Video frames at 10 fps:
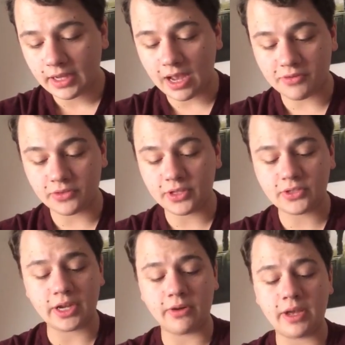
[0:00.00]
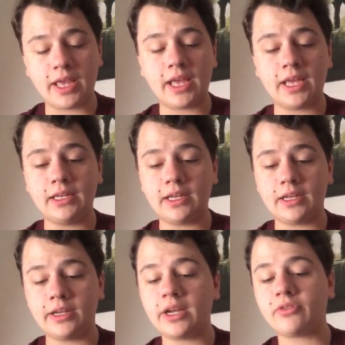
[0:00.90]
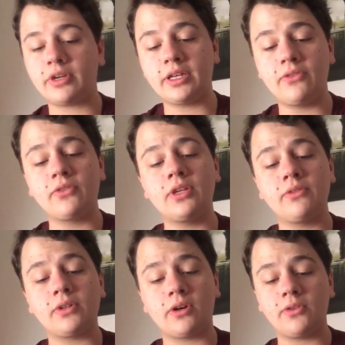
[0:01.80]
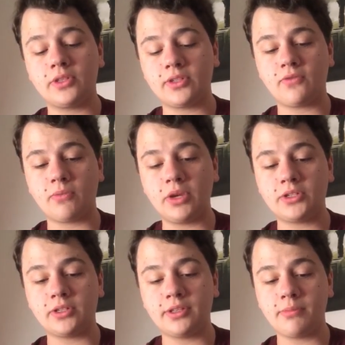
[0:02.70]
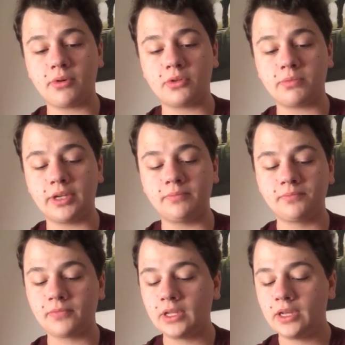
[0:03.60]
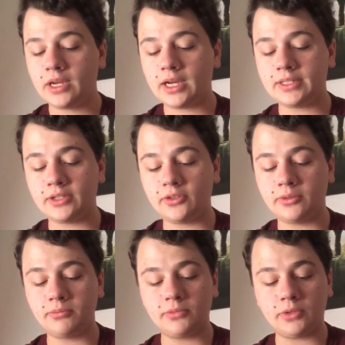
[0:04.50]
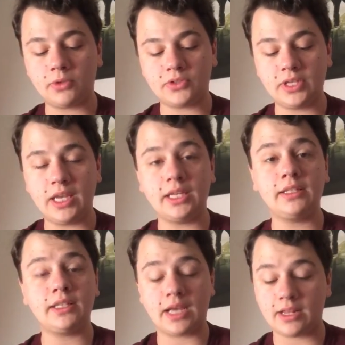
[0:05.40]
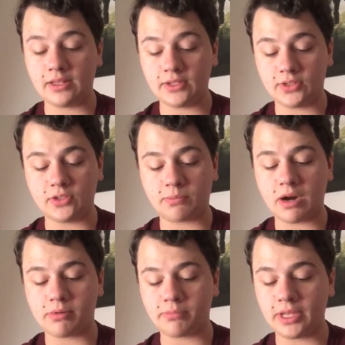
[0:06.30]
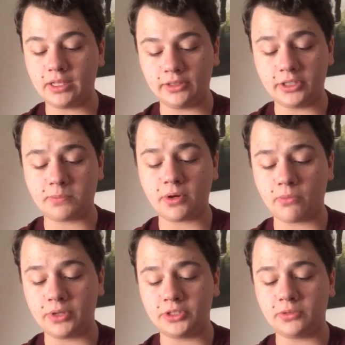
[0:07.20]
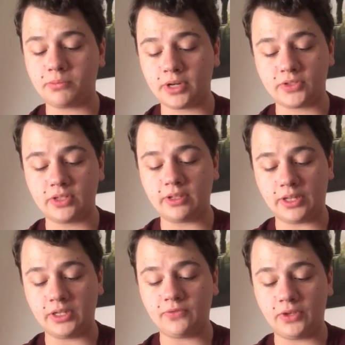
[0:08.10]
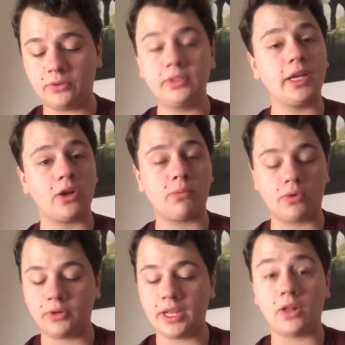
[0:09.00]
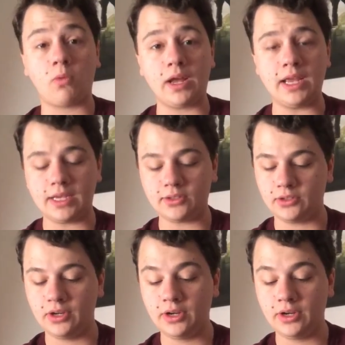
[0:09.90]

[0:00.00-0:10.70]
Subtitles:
After this, I go ahead, after I given all this information on the approach plate, I tell them once again that this is the proper plate, Lynchburg Regional Preston Glenn Field Airport, LYH,